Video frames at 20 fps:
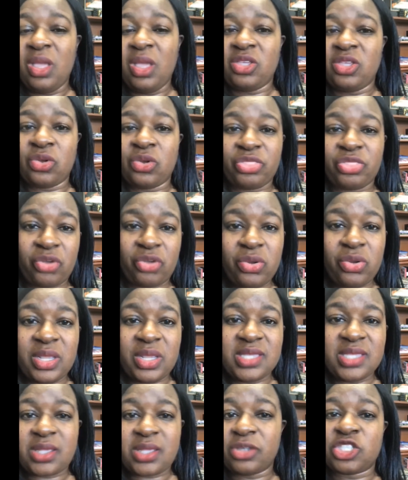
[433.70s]
Your
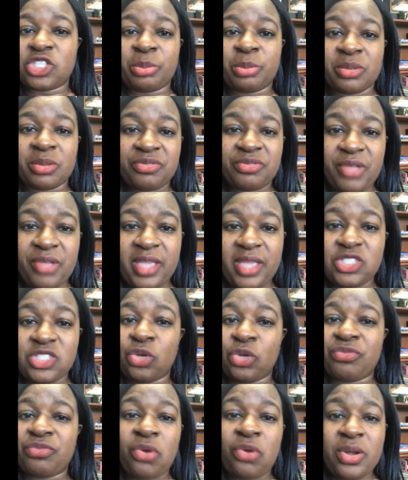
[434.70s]
30s are to perfect.
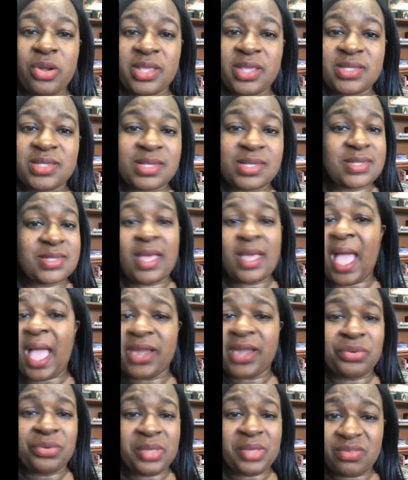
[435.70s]
Your 40s is the I
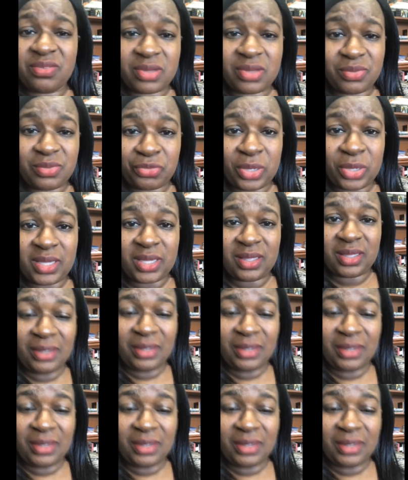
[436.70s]
don't give a freak.